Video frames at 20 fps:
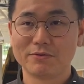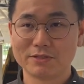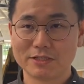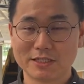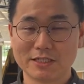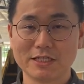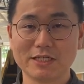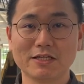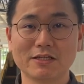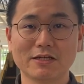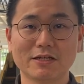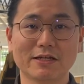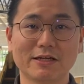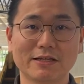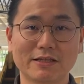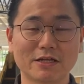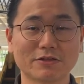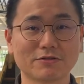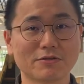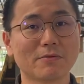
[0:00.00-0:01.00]
see the
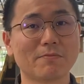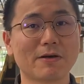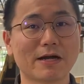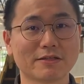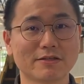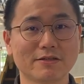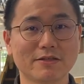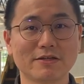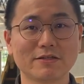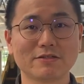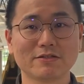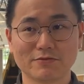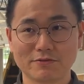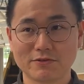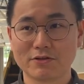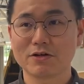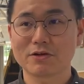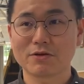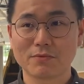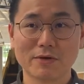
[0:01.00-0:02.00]
industrial partners,
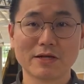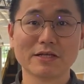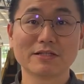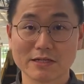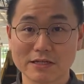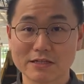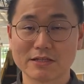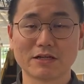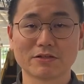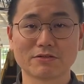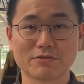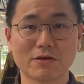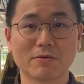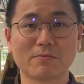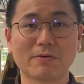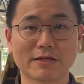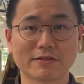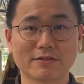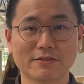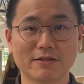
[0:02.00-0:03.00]
work with industrial
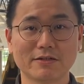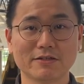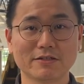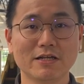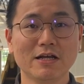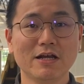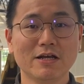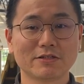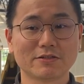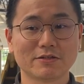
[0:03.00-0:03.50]
partners